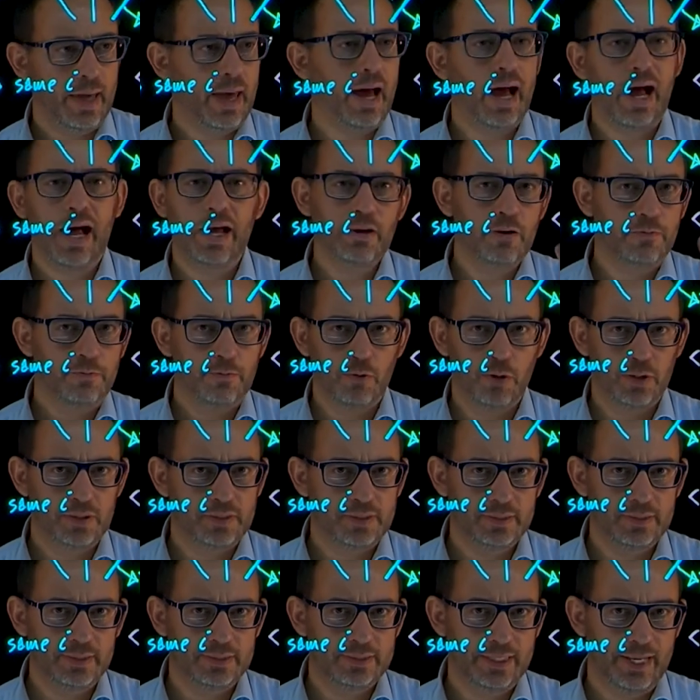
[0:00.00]
I, of course,
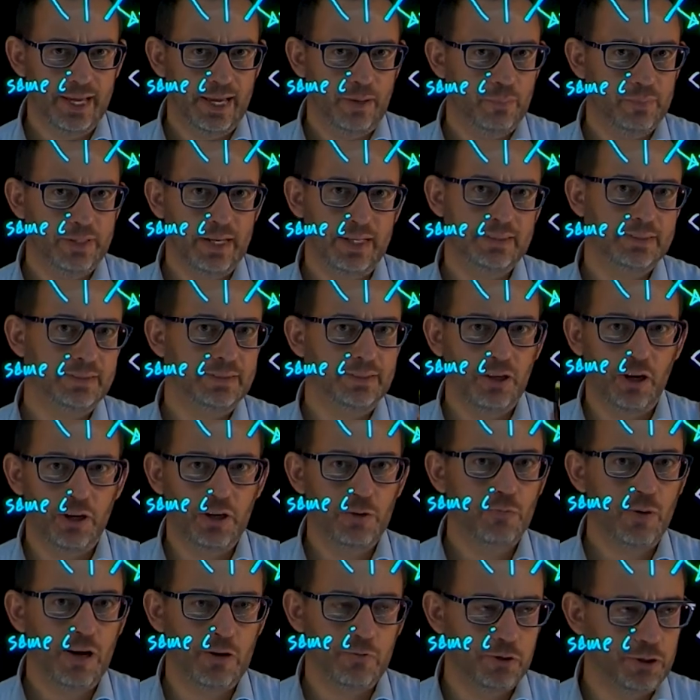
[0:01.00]
is the same. That's the
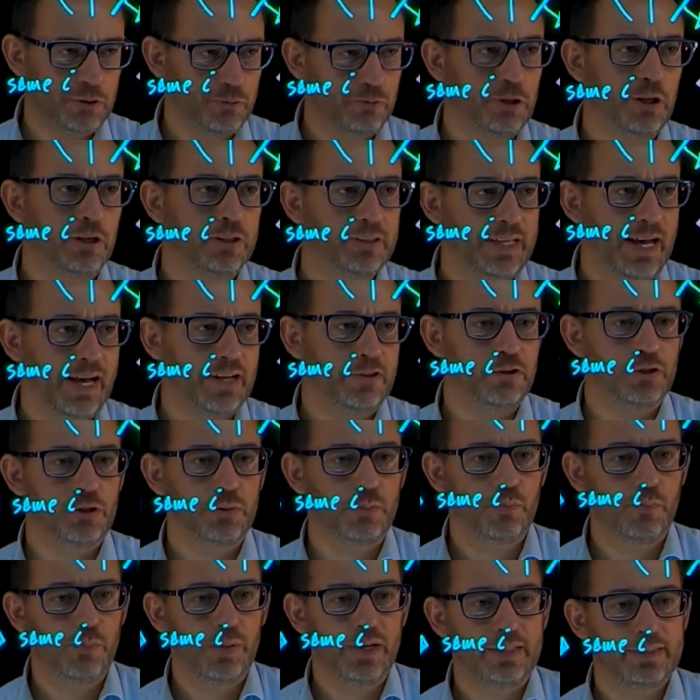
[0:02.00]
only one which we don't touch.
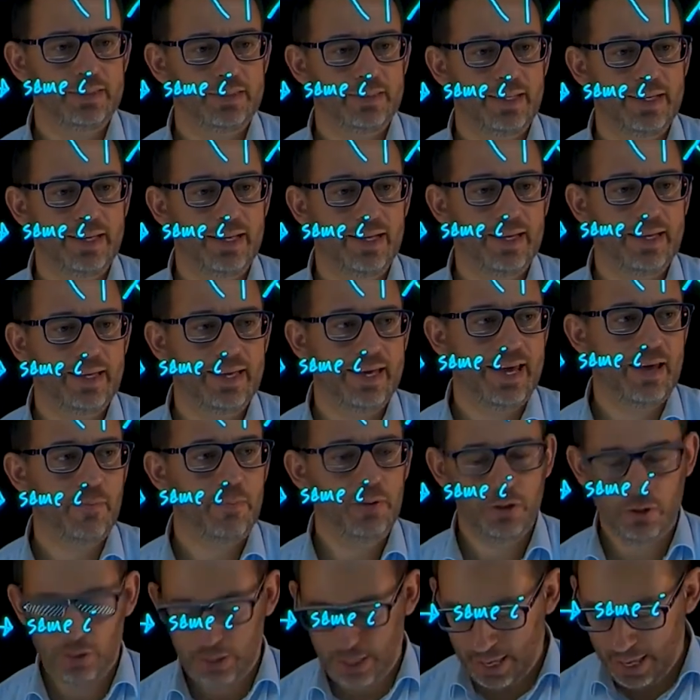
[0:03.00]
But
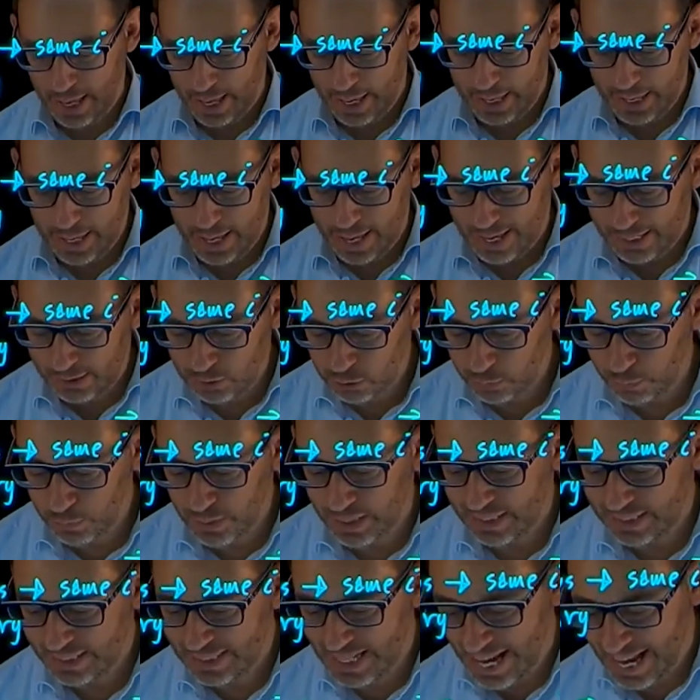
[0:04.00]
capital A has to
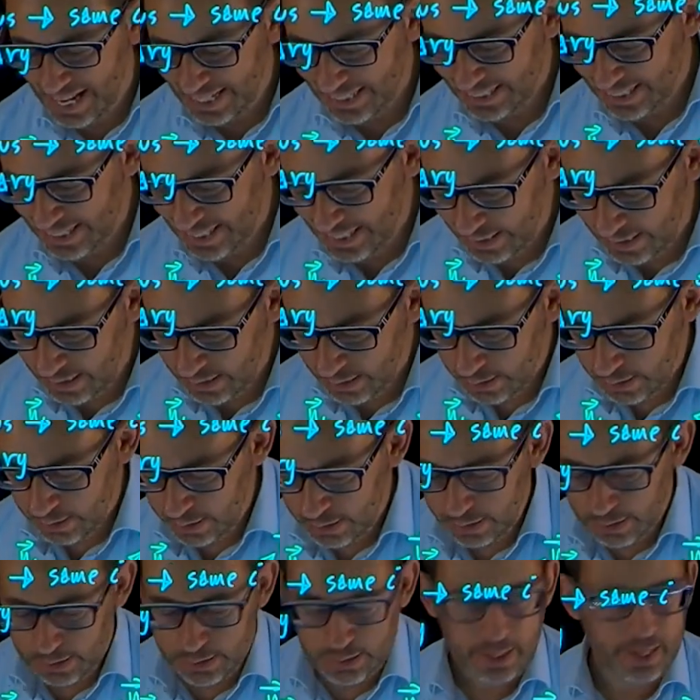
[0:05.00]
be intended,
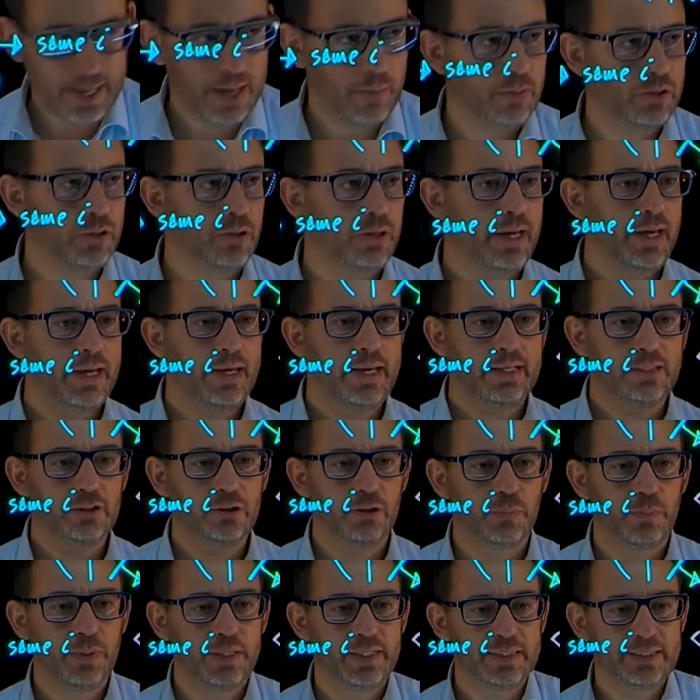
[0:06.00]
capital A has
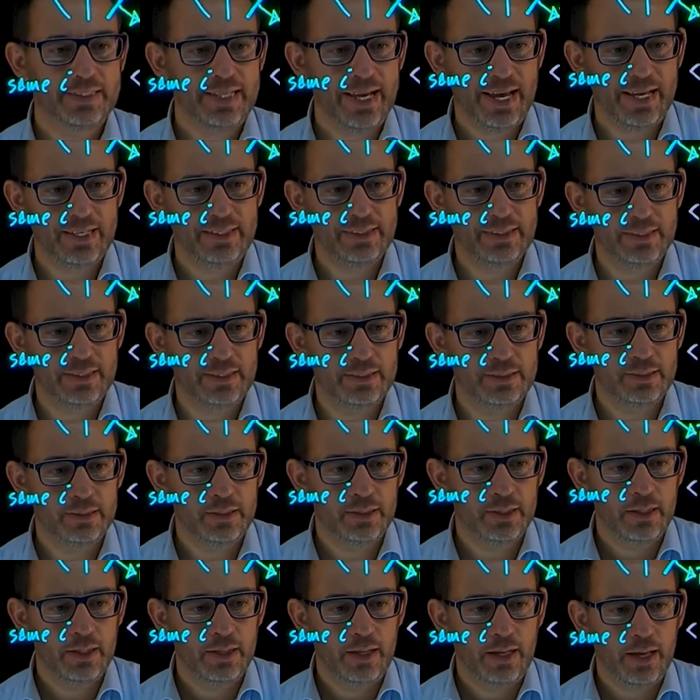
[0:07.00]
to be intended
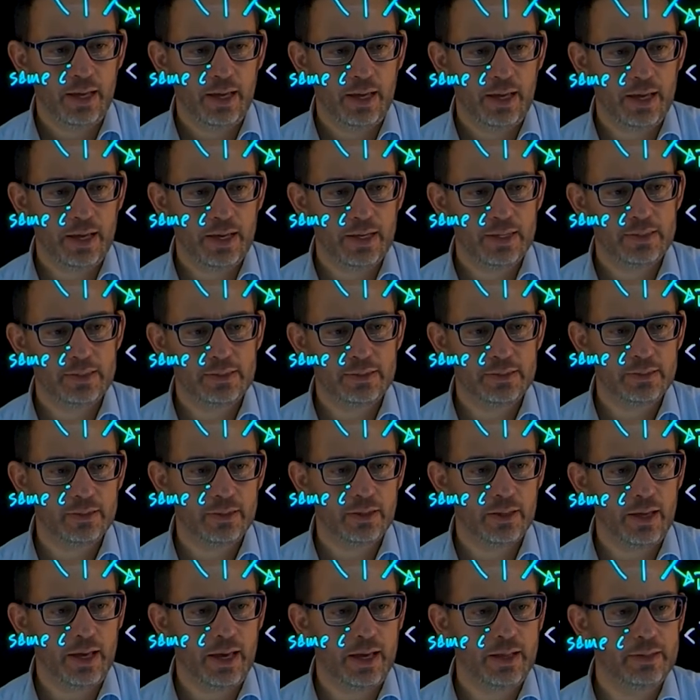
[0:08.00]
as
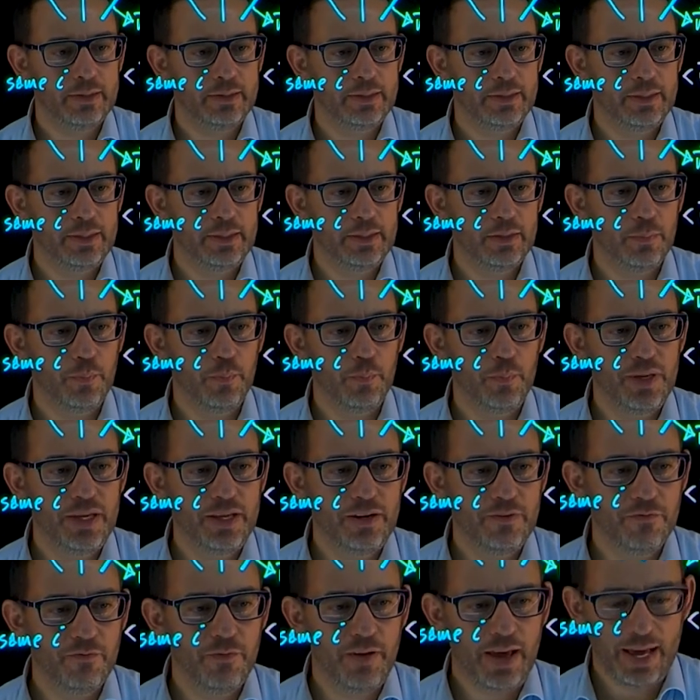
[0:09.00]
the
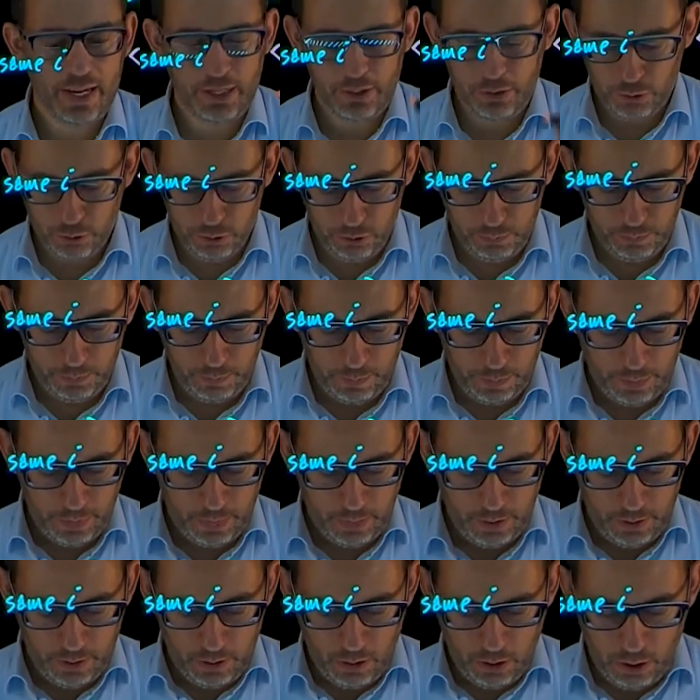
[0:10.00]
mean value
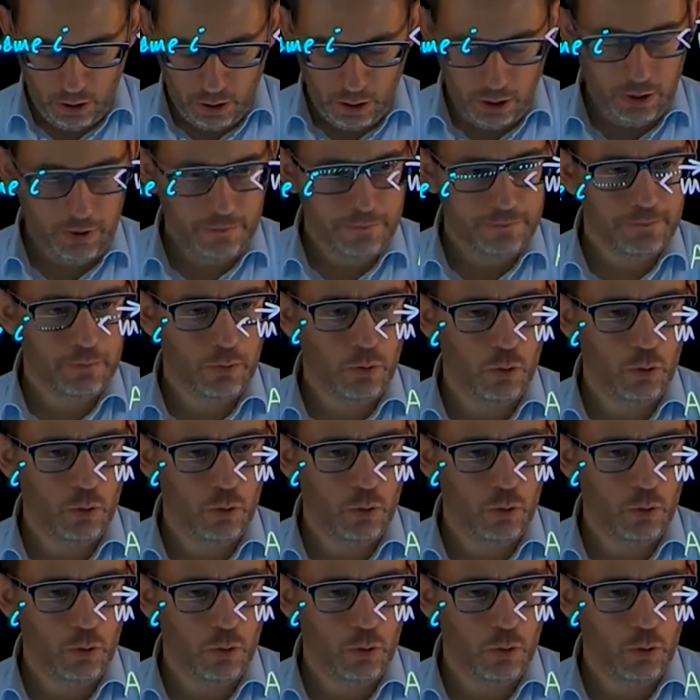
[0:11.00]
of